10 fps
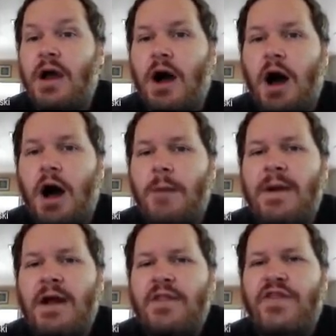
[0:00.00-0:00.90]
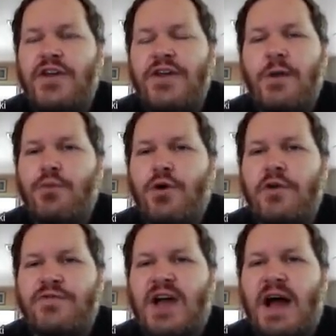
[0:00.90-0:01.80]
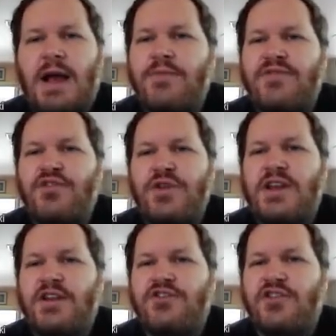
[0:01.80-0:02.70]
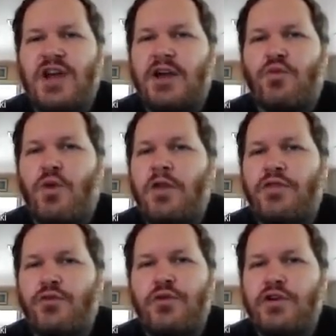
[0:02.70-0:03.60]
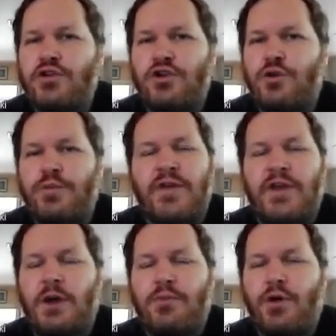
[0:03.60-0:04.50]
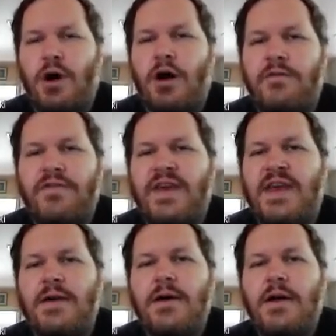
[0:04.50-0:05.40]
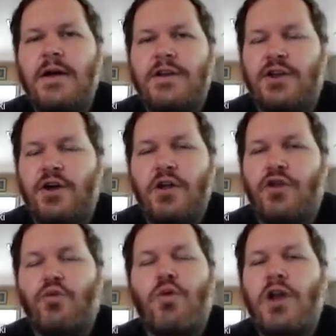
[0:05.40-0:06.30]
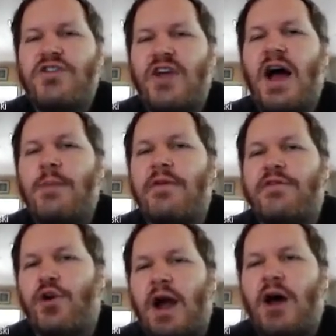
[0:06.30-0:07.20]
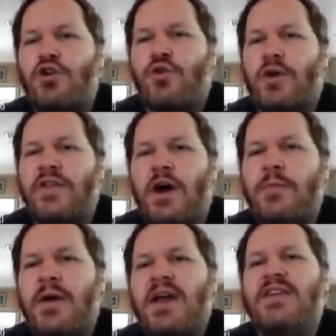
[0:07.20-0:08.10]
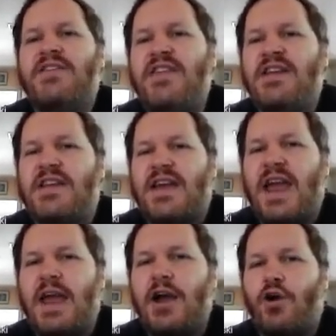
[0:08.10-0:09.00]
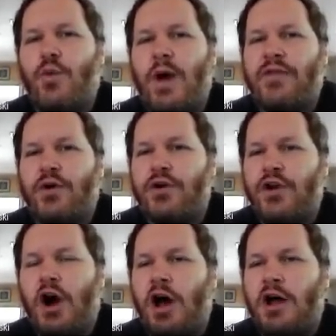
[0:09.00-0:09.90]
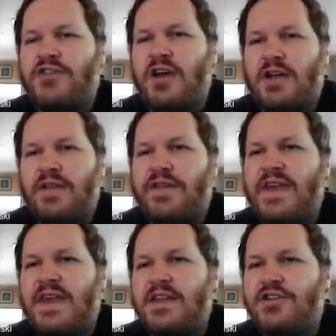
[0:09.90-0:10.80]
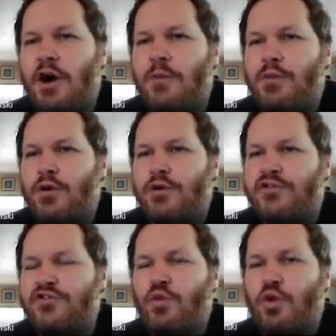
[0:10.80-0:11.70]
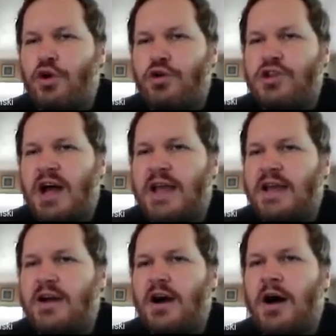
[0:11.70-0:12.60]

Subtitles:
the number of times you needed to like run through the loop, the number of the runtime of your algorithm didn't care whether or not the numbers were like